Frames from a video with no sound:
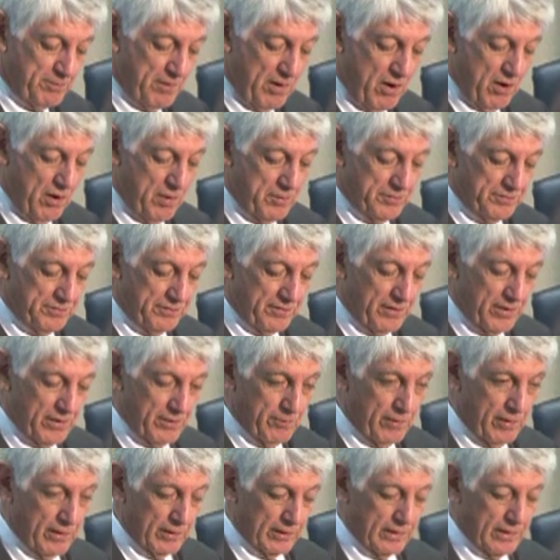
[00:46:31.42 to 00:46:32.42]
arms for you a
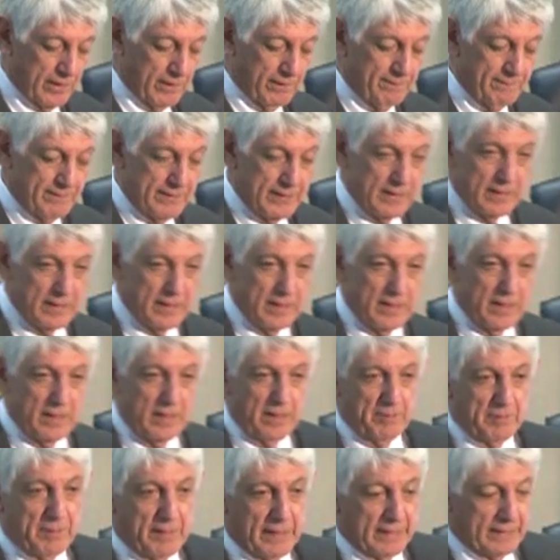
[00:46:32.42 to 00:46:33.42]
while ago,
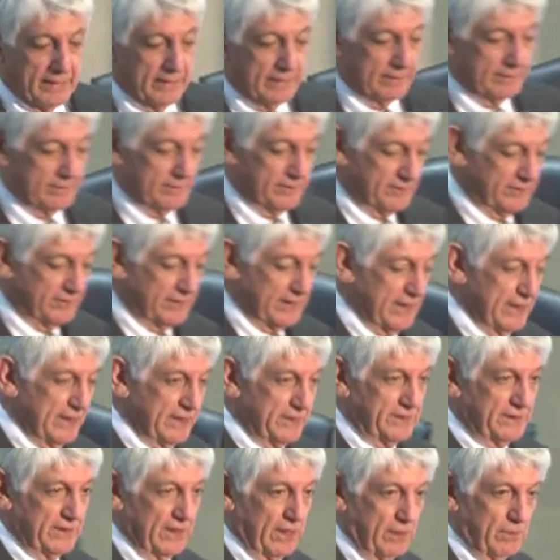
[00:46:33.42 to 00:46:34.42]
but the studies
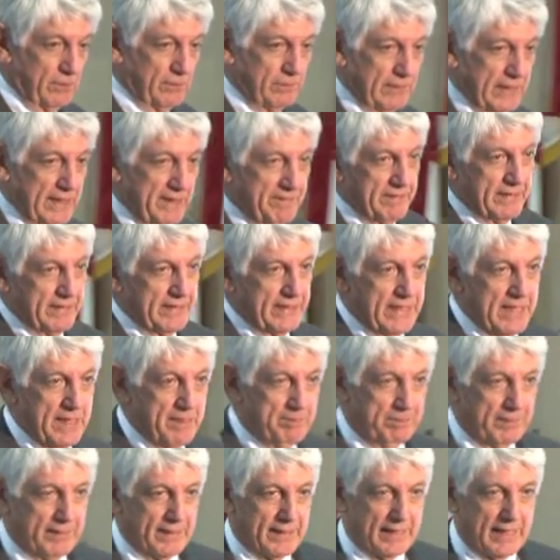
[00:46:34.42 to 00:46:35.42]
show even
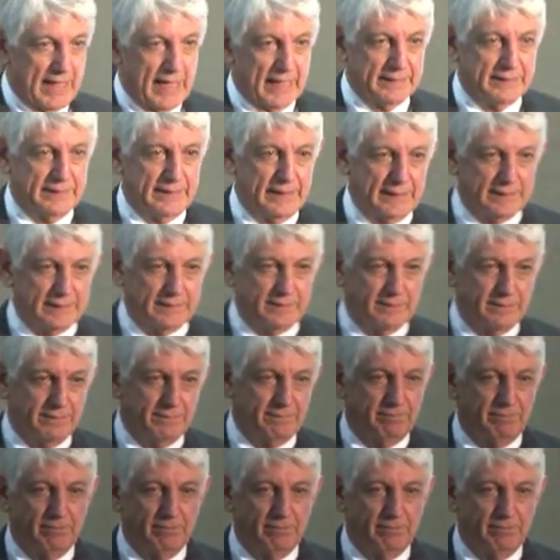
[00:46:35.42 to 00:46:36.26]
templing like this.